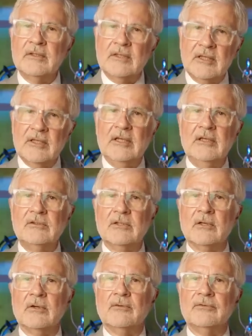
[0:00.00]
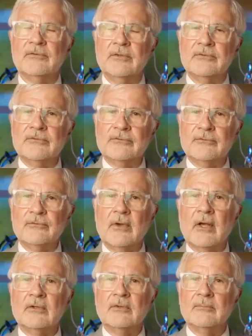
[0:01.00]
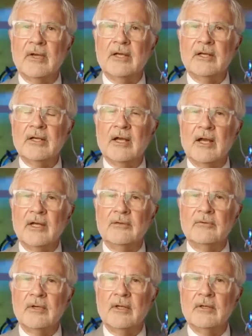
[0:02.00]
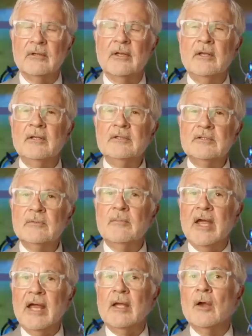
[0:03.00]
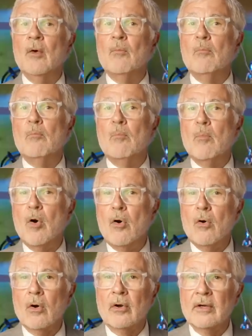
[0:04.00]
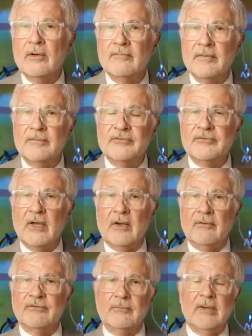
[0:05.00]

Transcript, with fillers: ketones instruct mitochondria to make more of themselves.